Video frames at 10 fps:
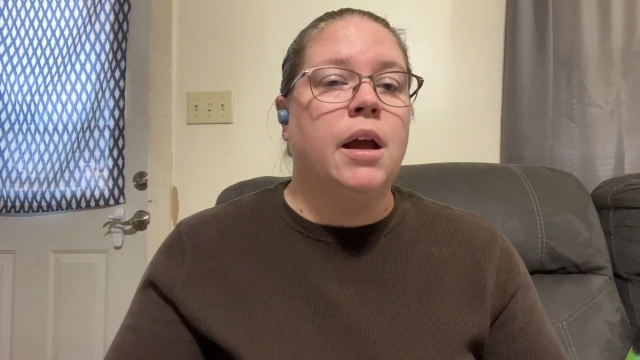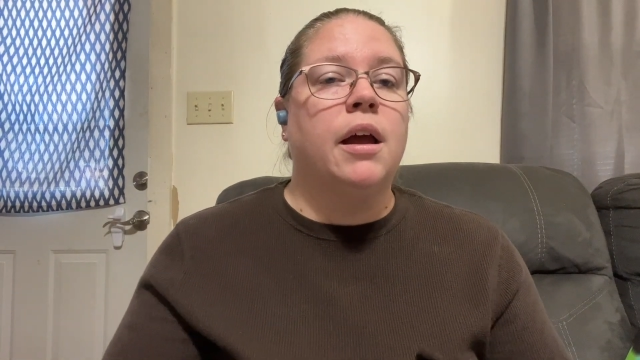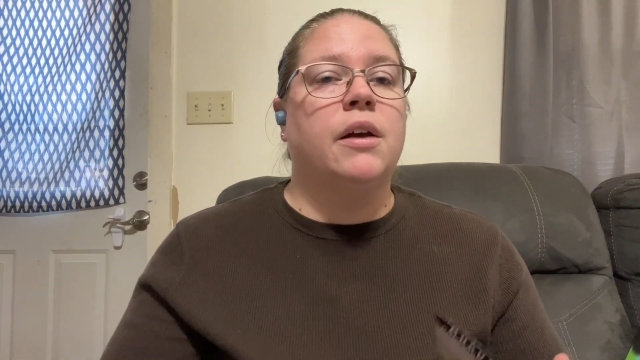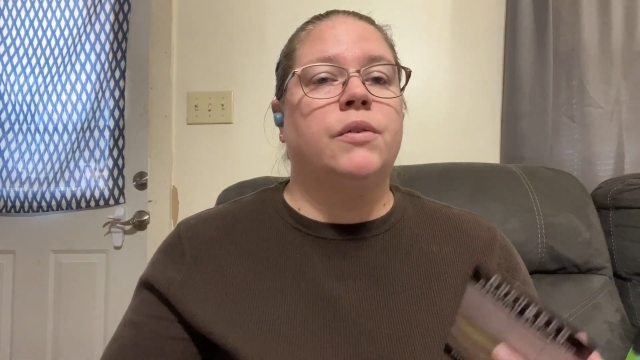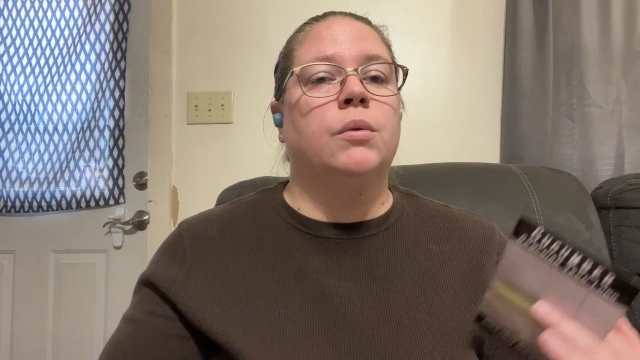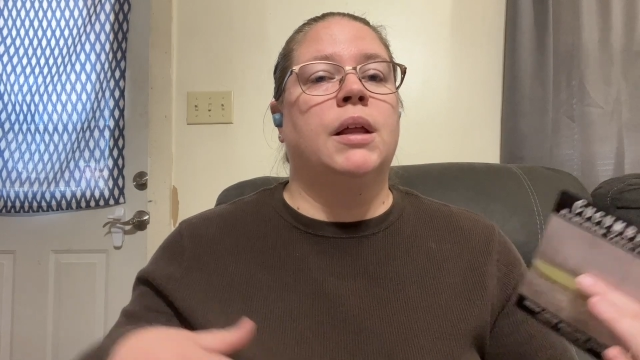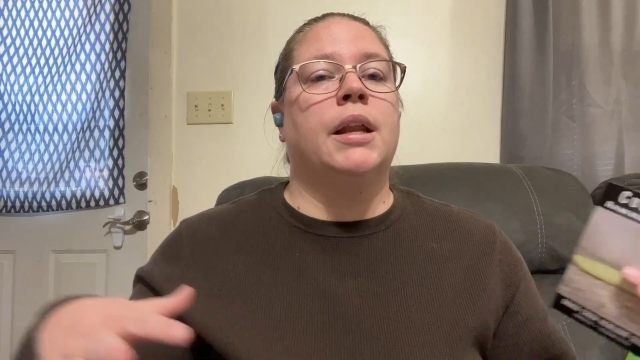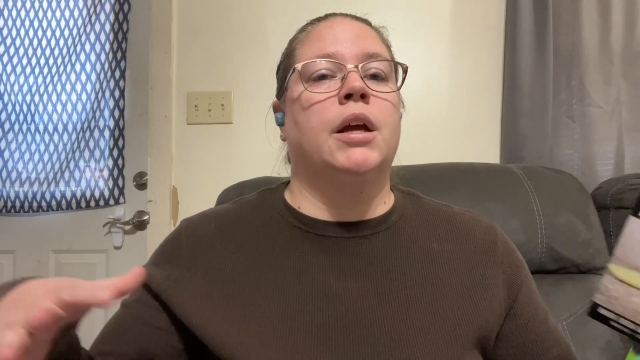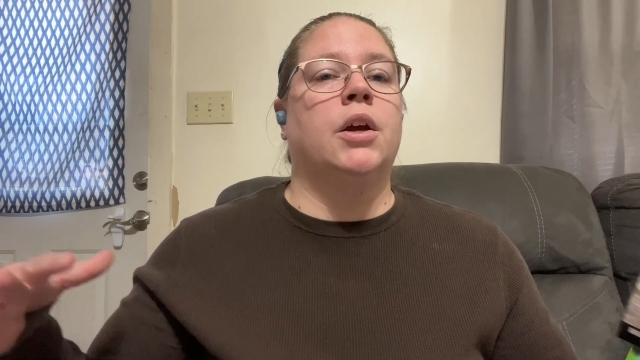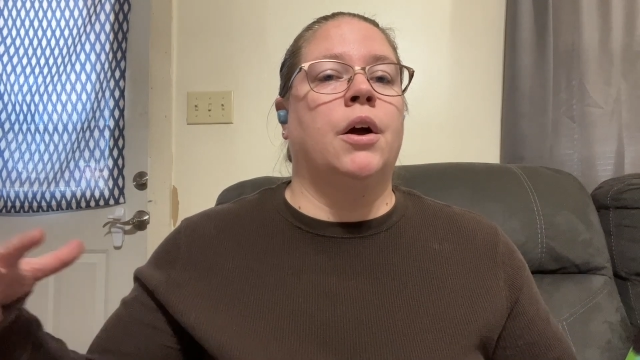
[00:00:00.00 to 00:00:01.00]
If you let
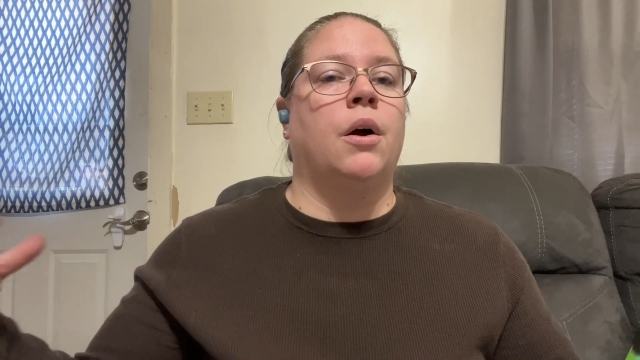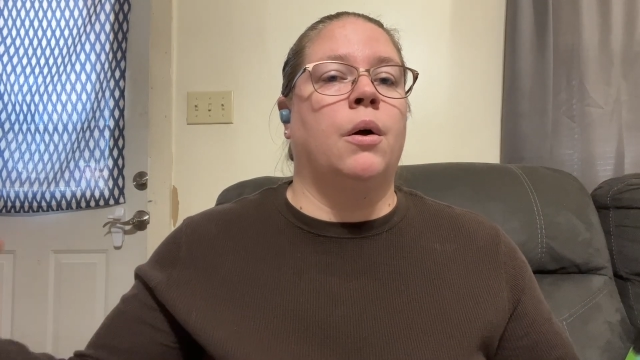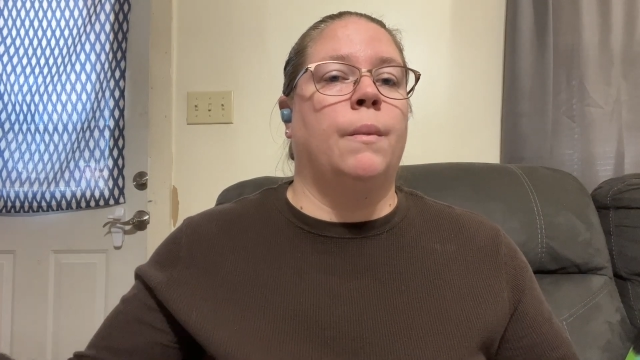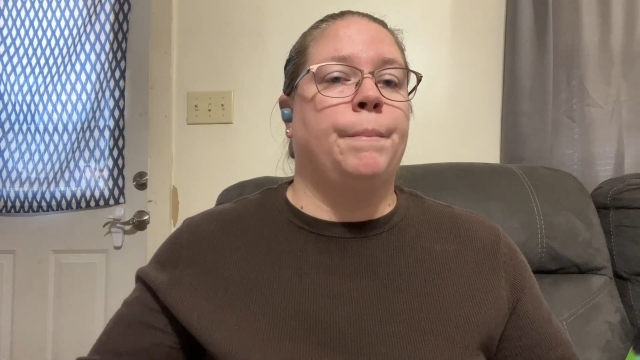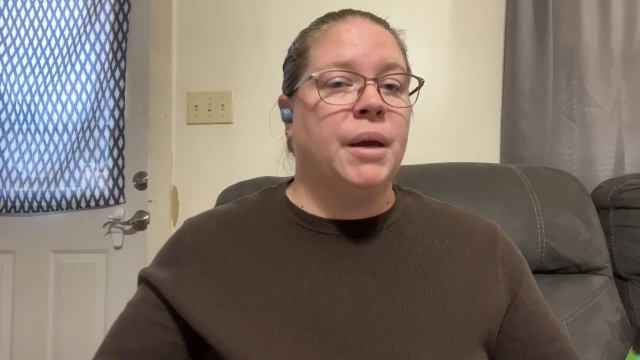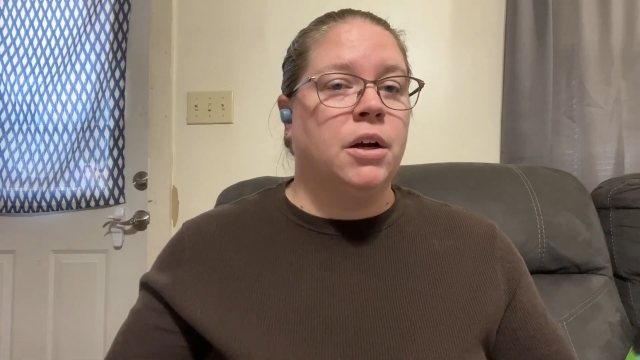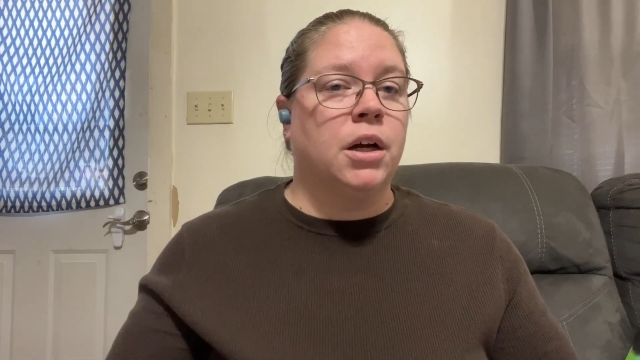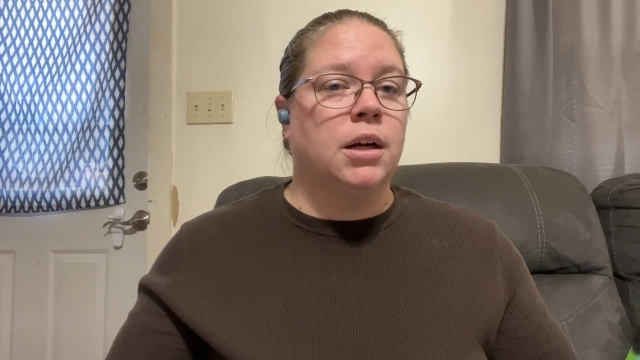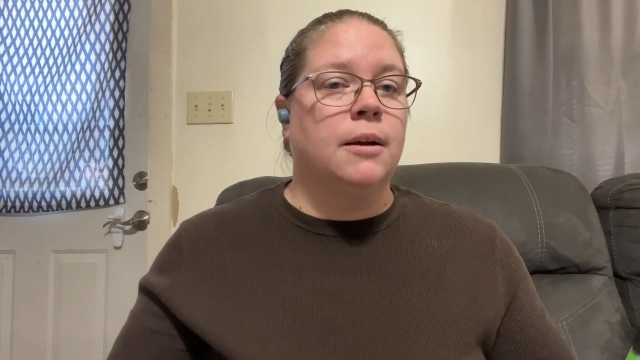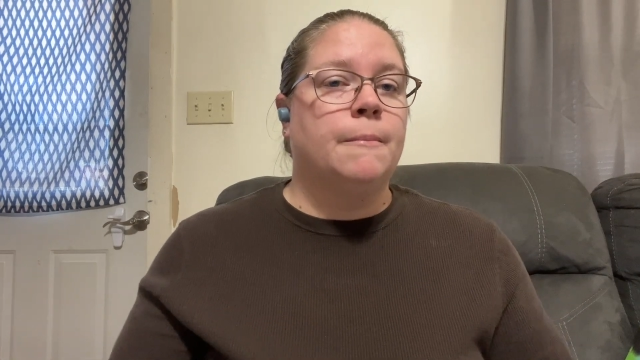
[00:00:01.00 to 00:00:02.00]
it go
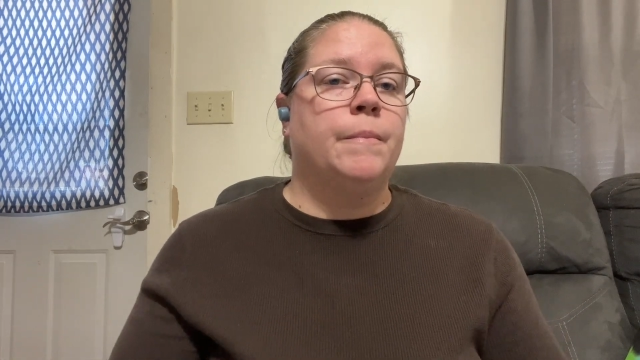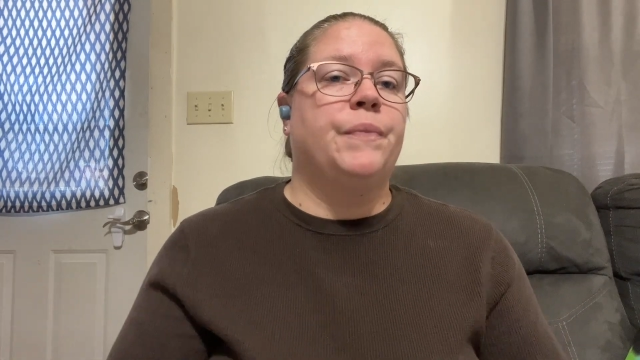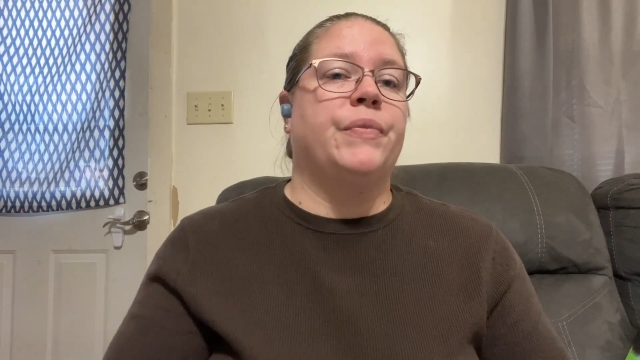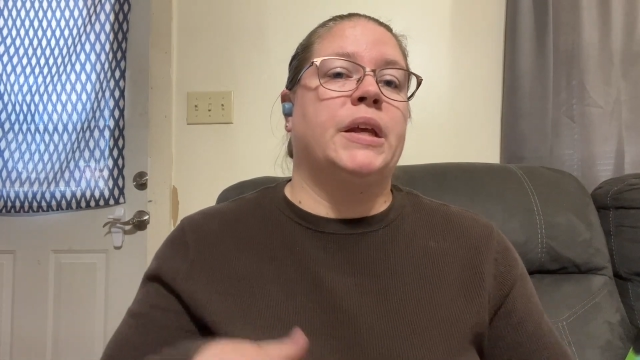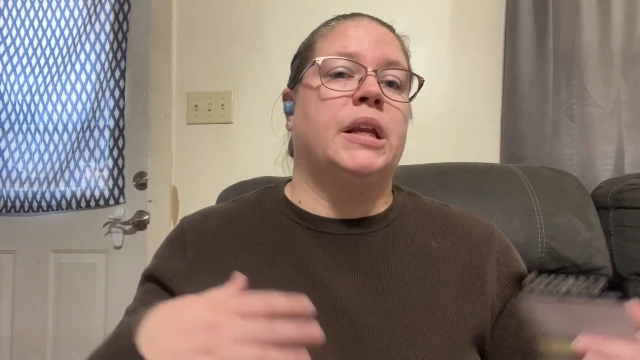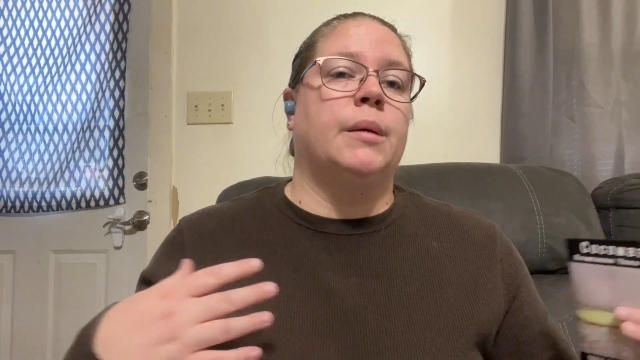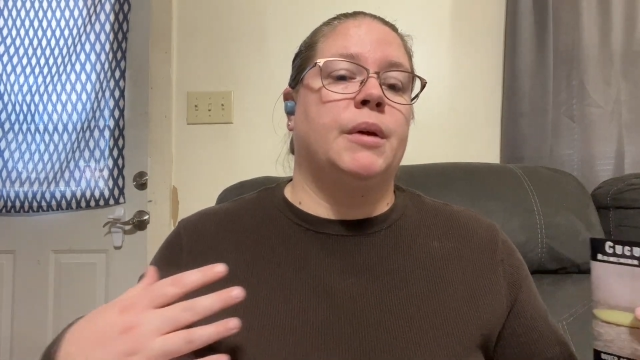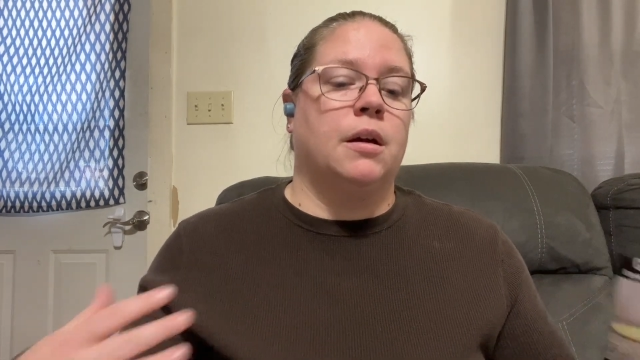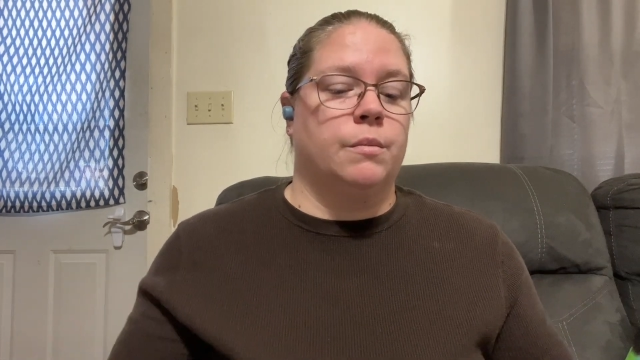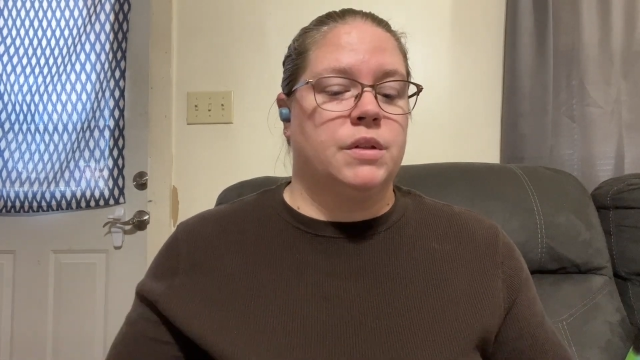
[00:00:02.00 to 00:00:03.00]
bigger, then it
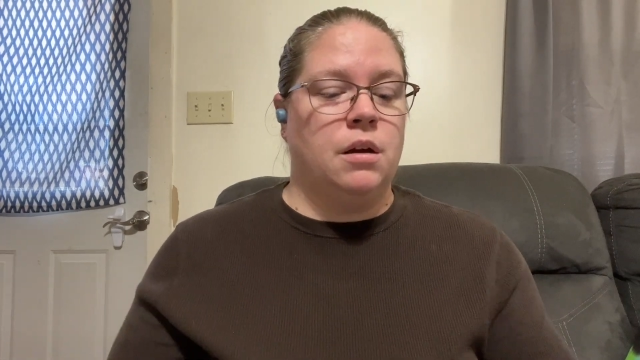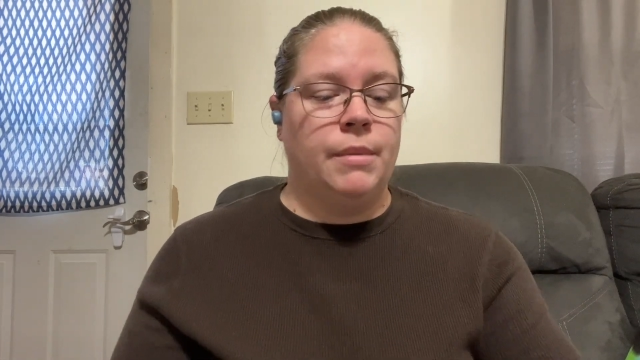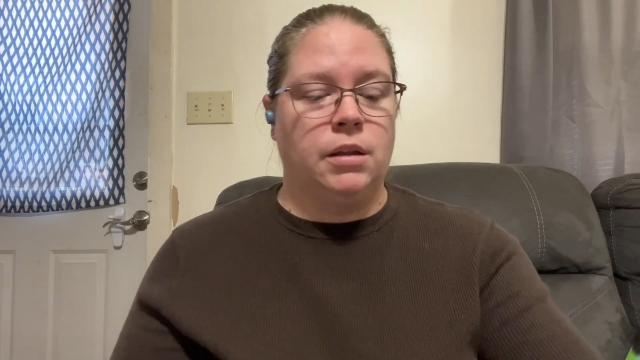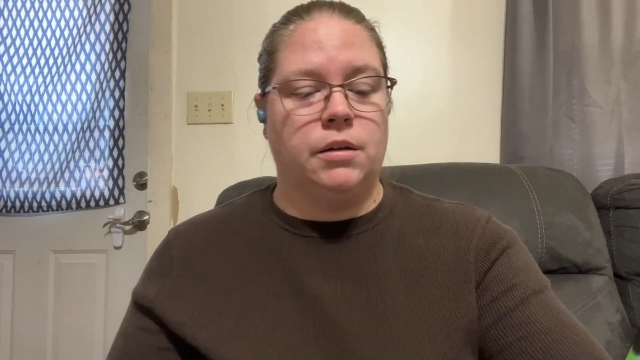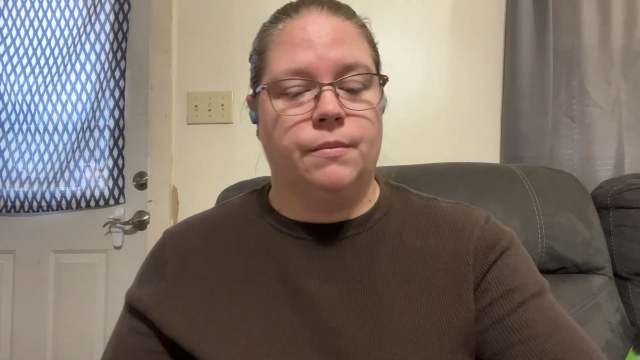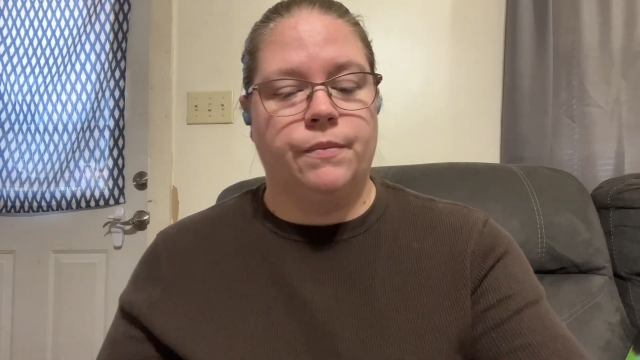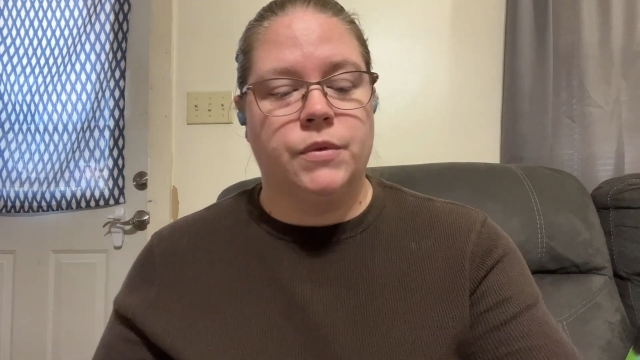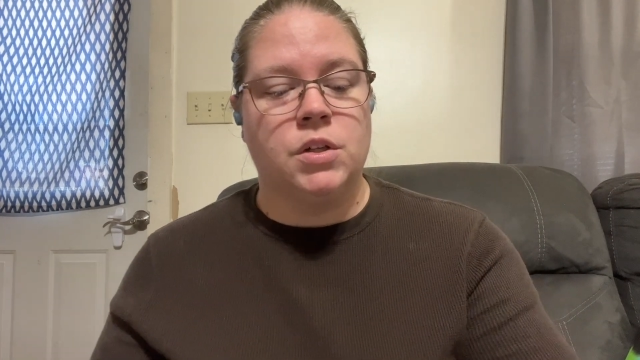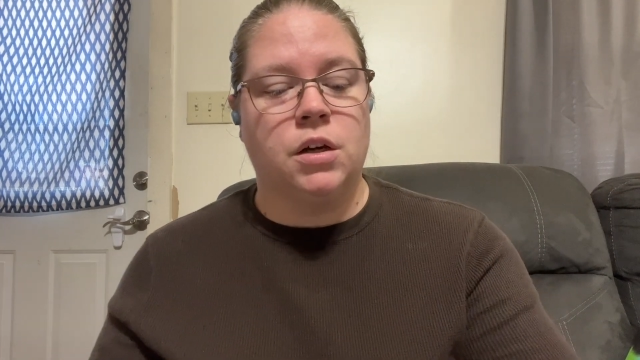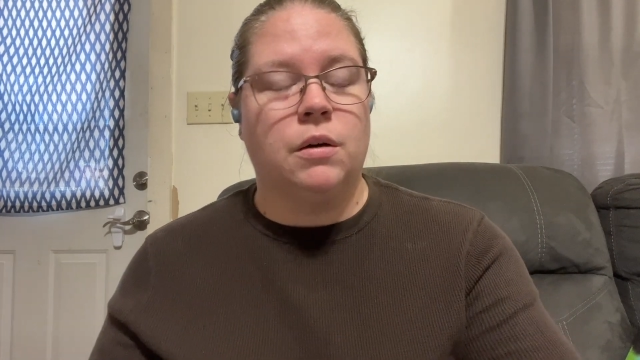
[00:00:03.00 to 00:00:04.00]
becomes a melon.
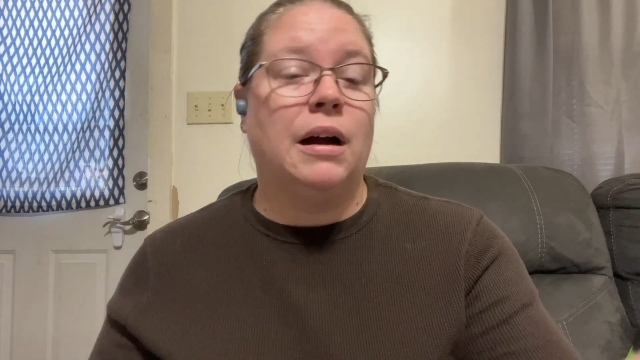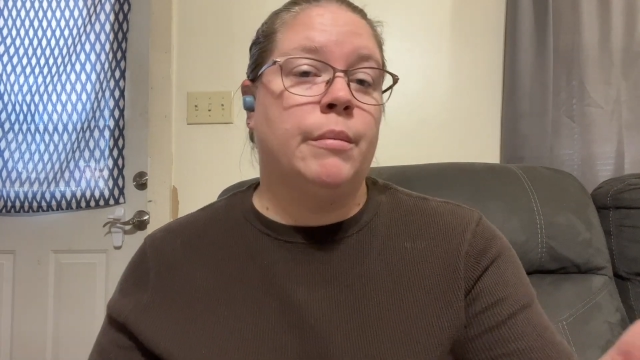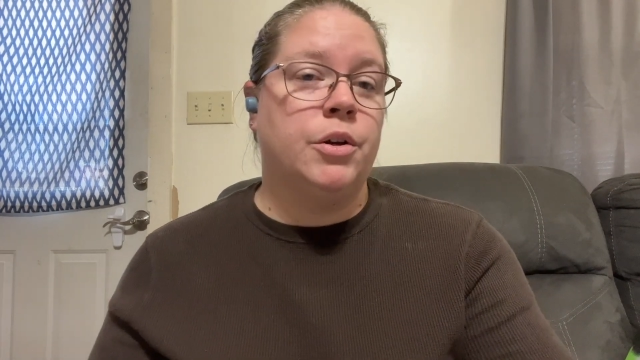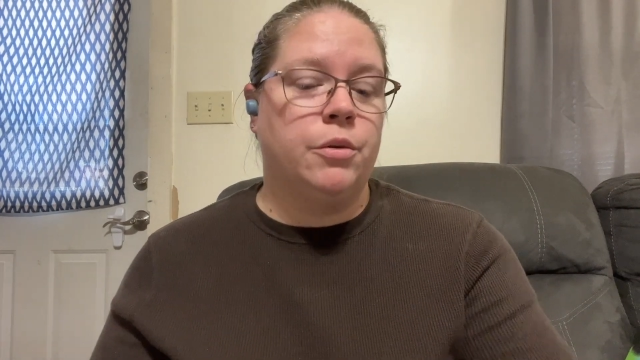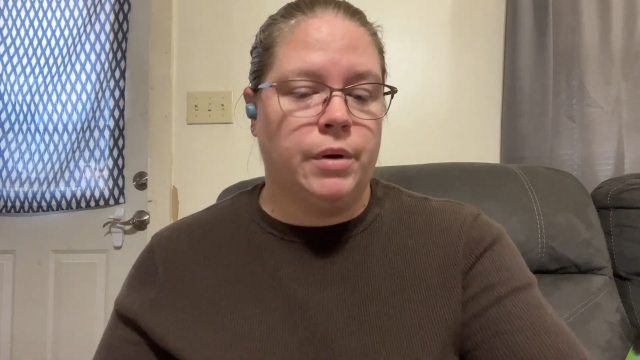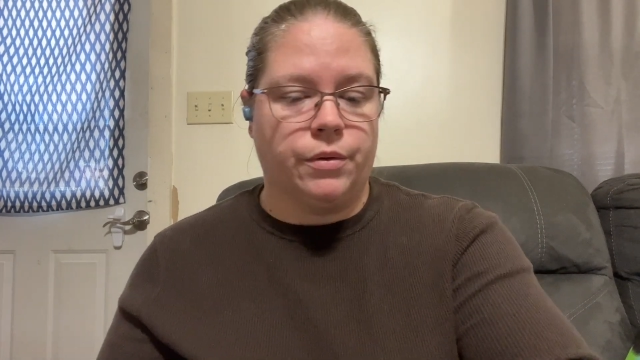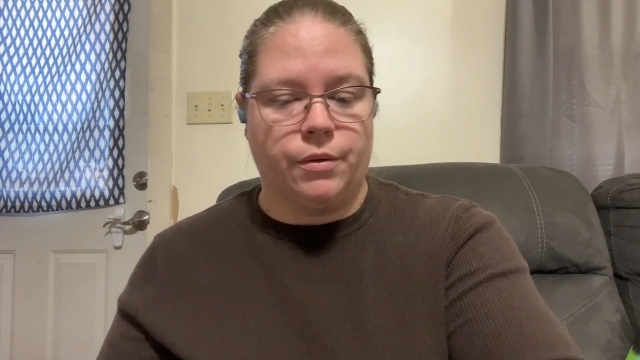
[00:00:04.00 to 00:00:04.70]
So I'm going to do both.